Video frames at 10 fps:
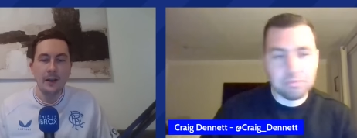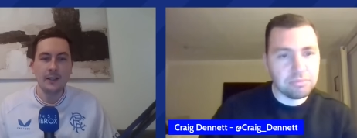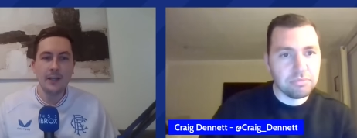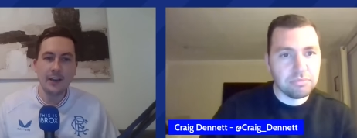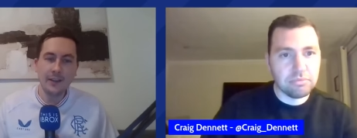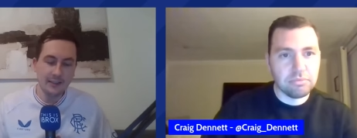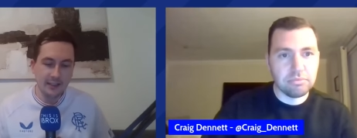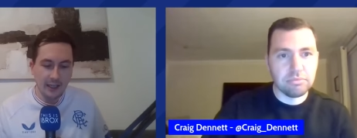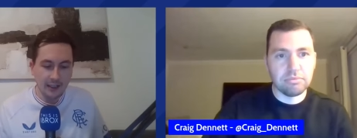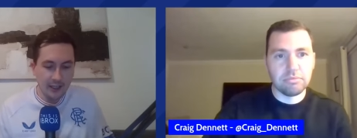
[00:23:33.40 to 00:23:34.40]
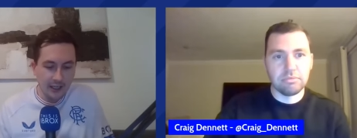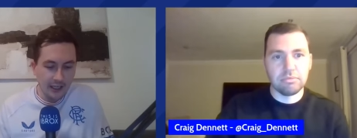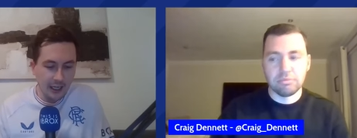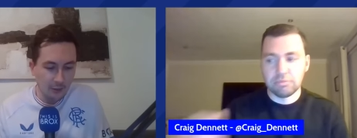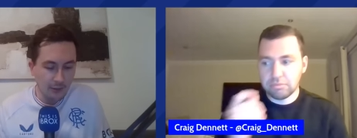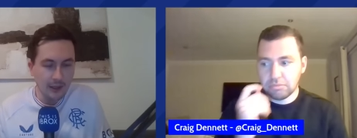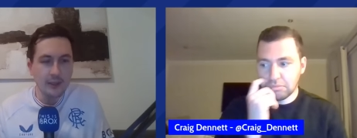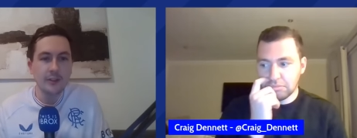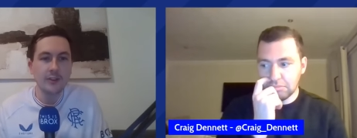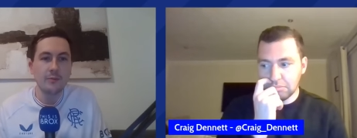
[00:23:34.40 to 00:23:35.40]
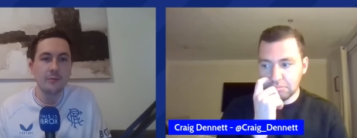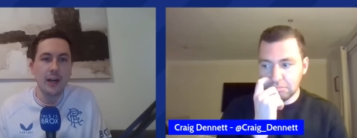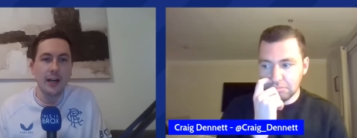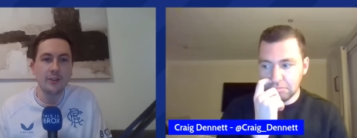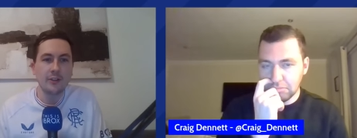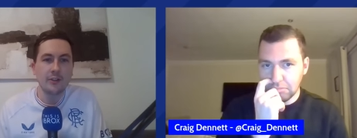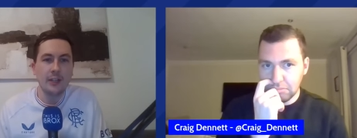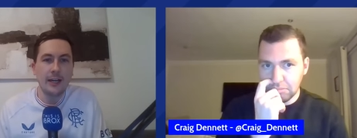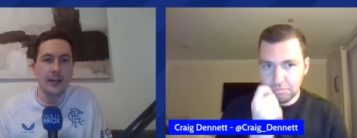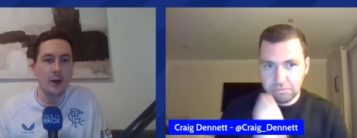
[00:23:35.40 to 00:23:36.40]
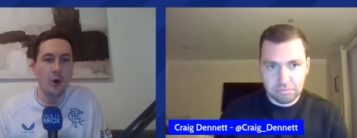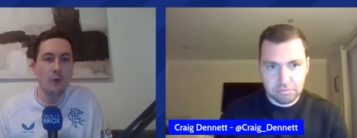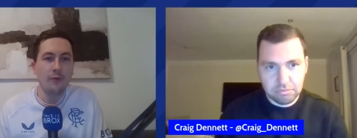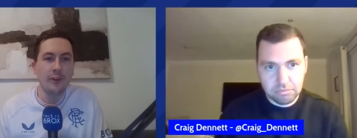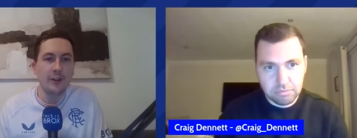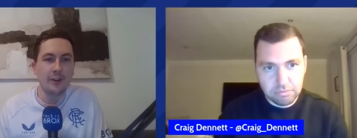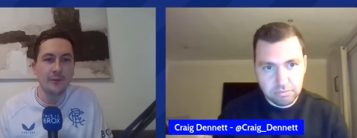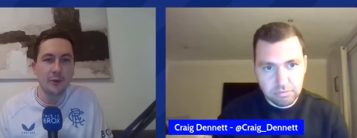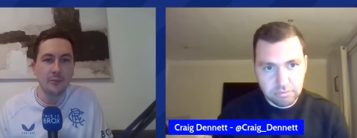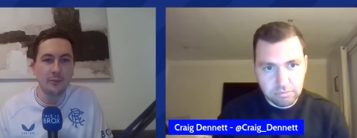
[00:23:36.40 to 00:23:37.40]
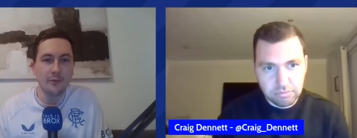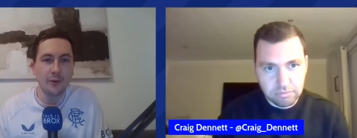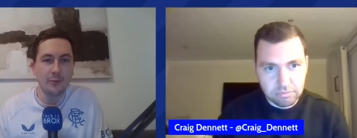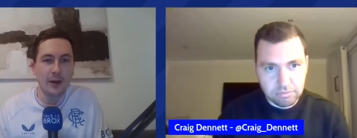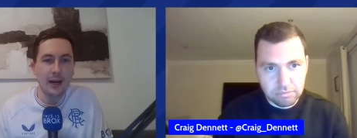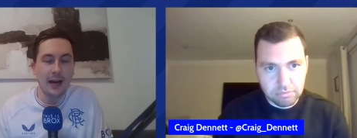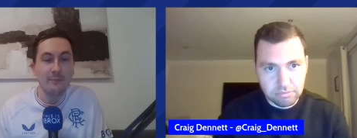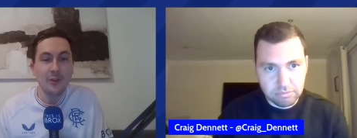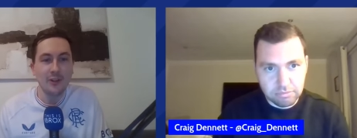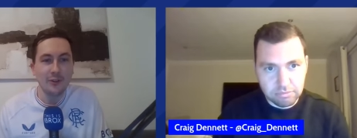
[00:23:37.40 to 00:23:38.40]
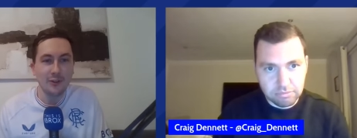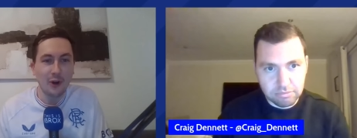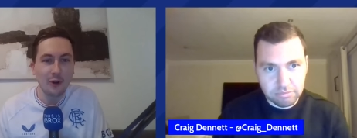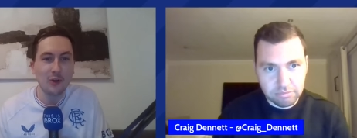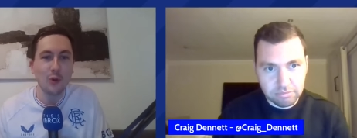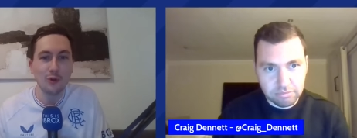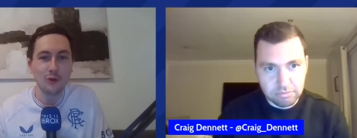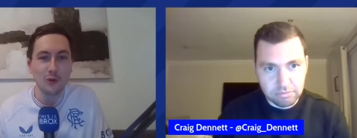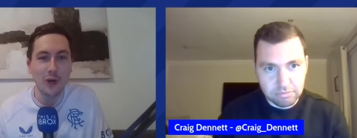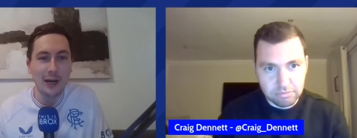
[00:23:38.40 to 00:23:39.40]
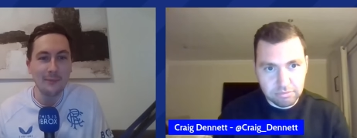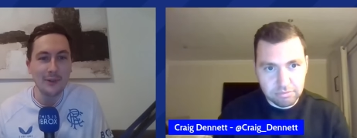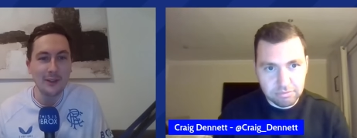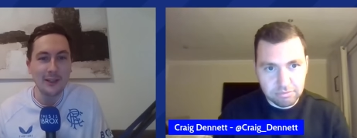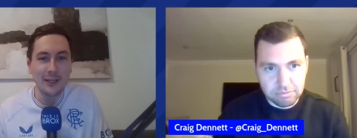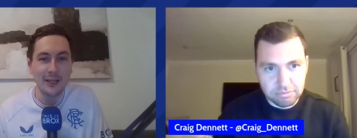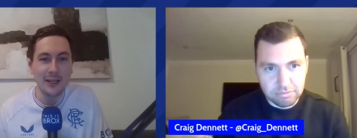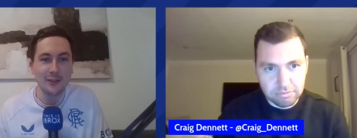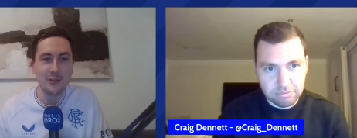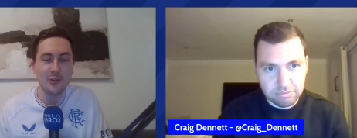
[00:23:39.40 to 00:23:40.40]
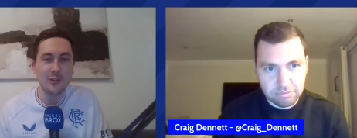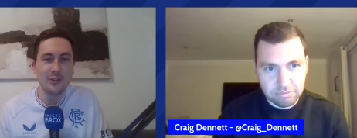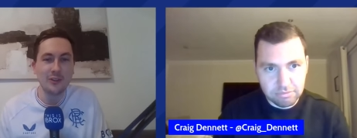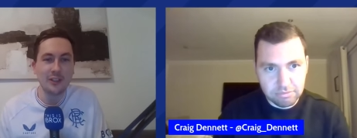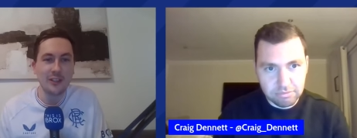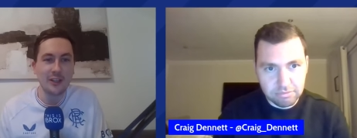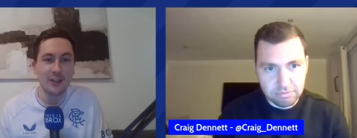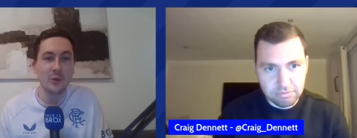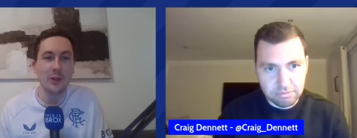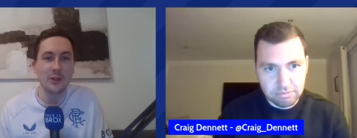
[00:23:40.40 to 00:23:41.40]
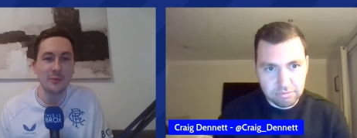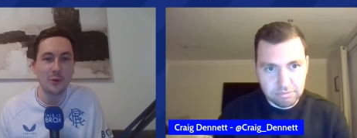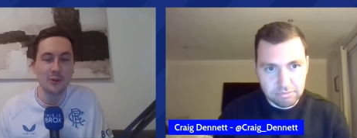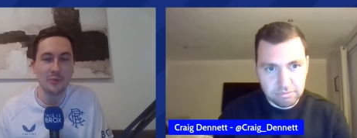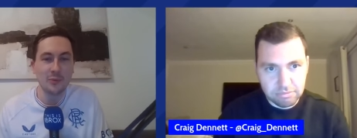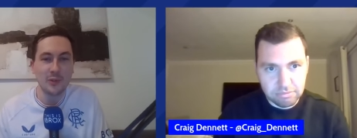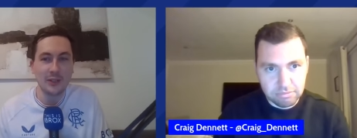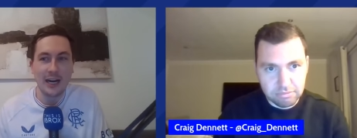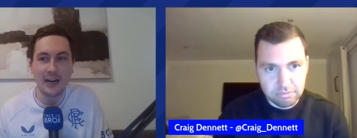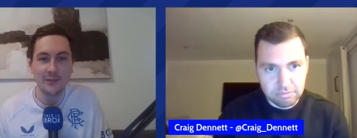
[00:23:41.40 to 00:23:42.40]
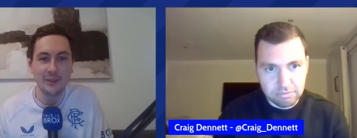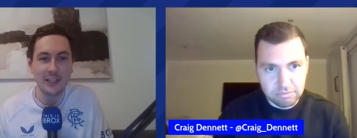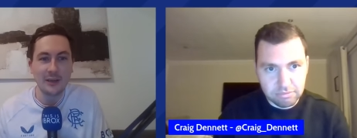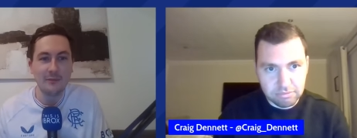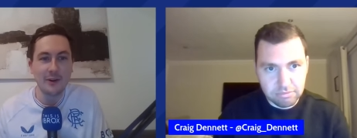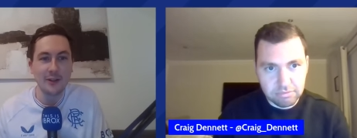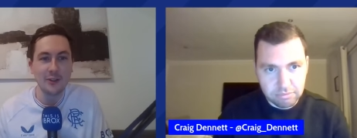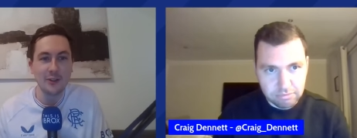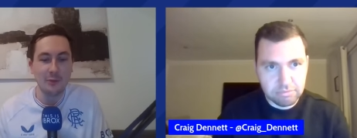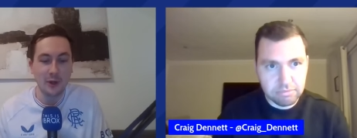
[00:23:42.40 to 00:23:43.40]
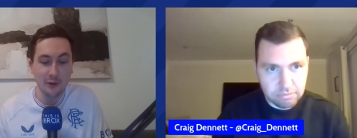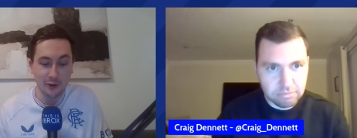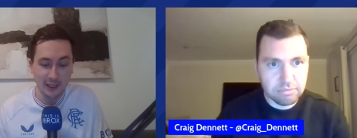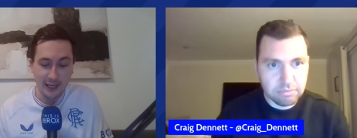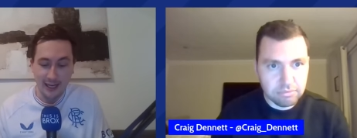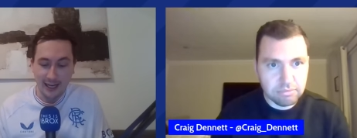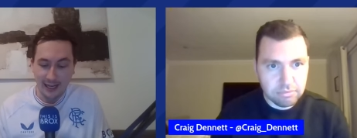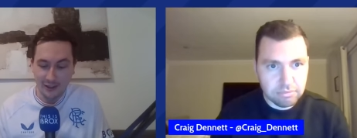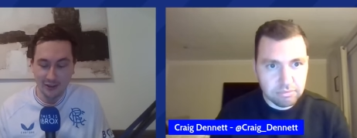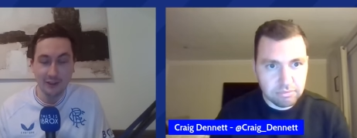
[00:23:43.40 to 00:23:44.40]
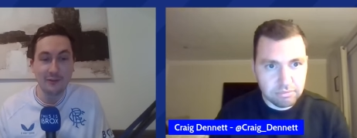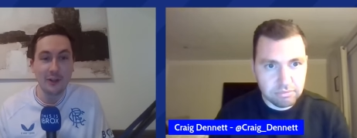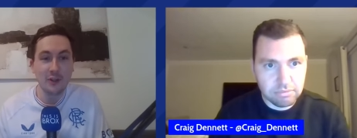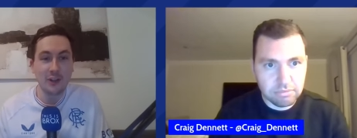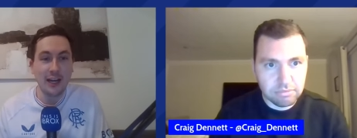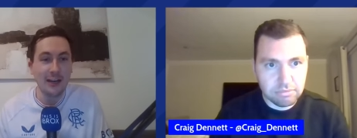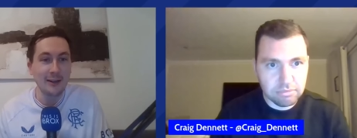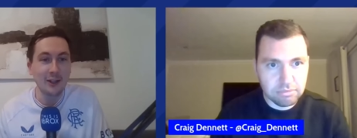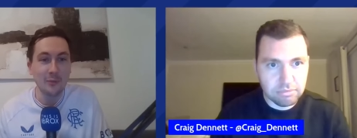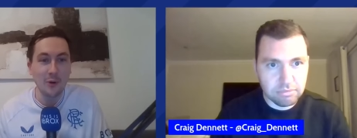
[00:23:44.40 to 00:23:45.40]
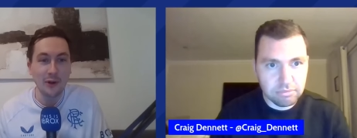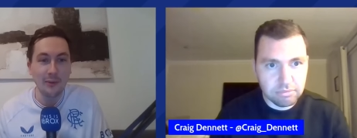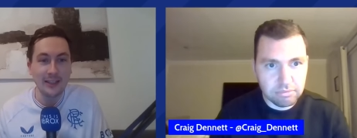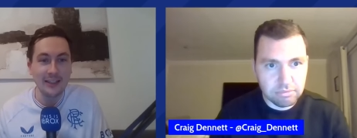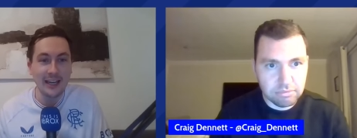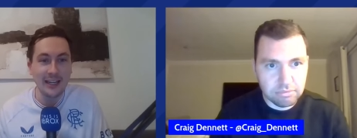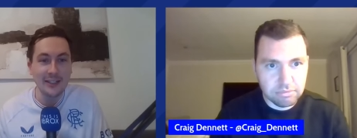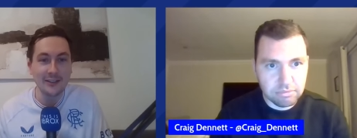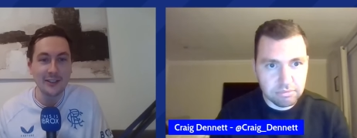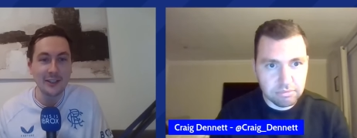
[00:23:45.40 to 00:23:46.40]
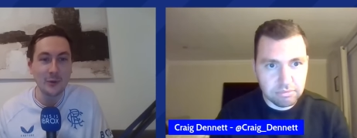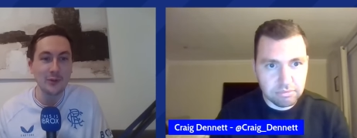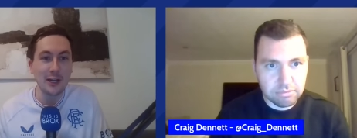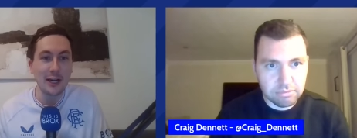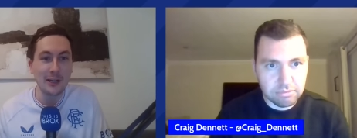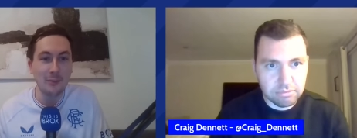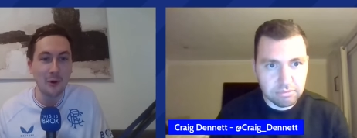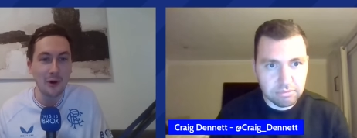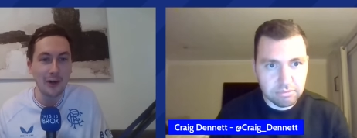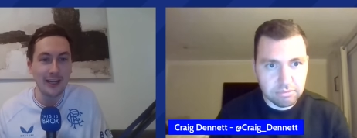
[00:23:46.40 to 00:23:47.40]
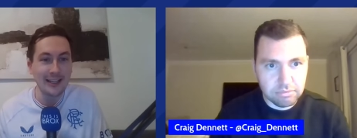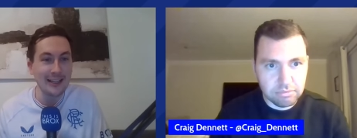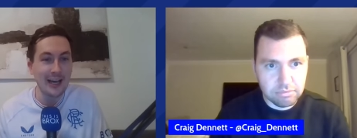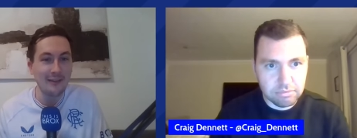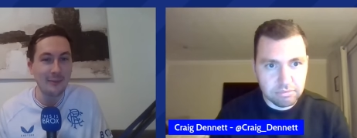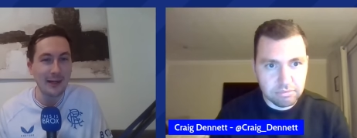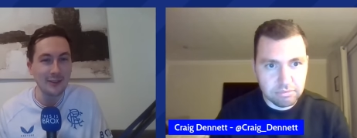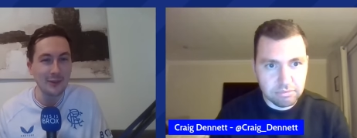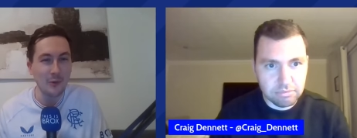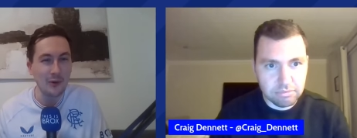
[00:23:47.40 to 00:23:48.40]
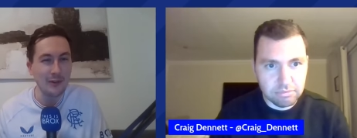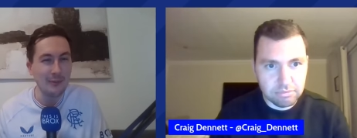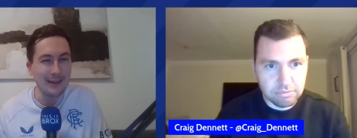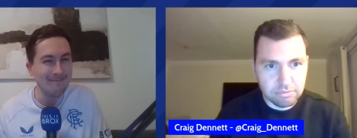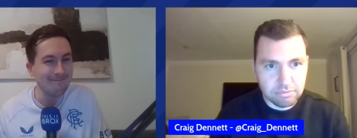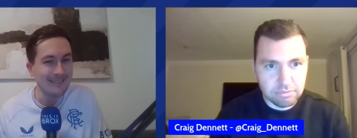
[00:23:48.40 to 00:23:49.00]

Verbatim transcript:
Speaker 1: Yeah, that's it. Craig and I will be bringing you some reaction, uh, hopefully from from Hampden or close to Hampden uh, as soon as uh, as quickly as possible uh, after the game finishes. But look, uh, just to finish on that, Clement came in and he said he wasn't Harry Potter and he didn't have a magic wand, but